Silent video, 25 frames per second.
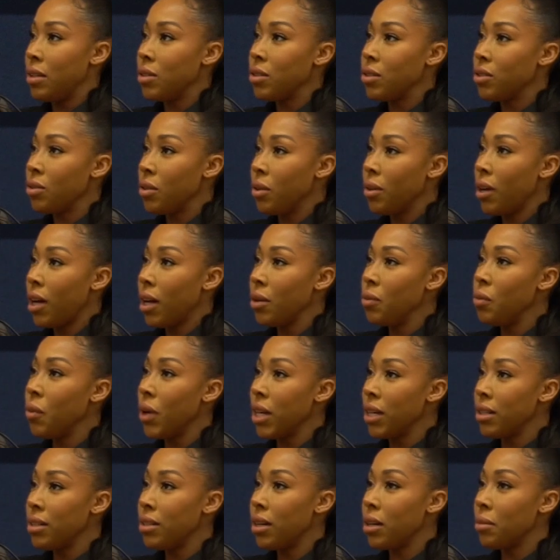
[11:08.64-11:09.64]
So I
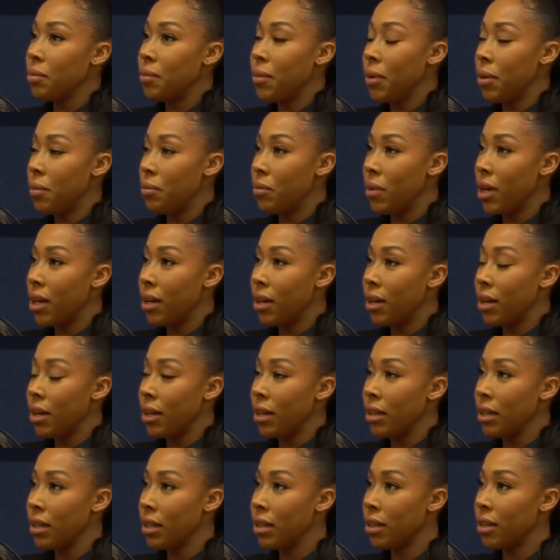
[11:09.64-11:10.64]
weighed up
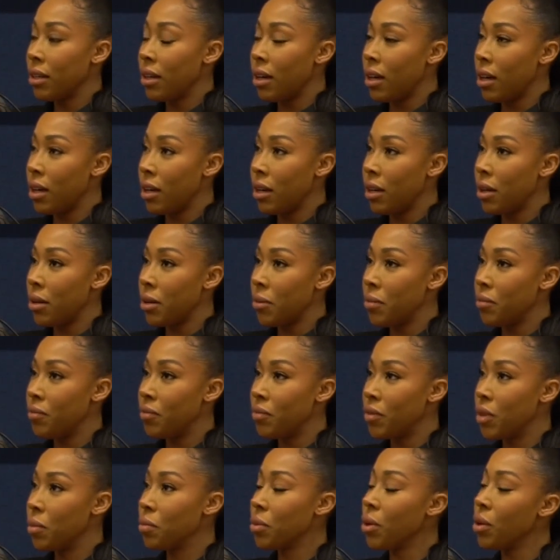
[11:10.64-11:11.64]
my
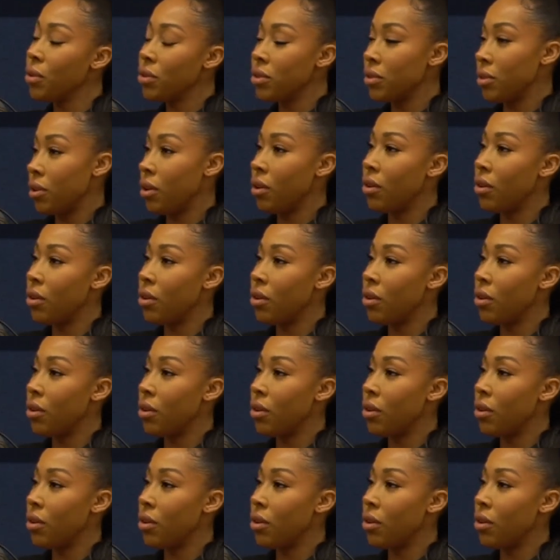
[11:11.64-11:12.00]
the pros and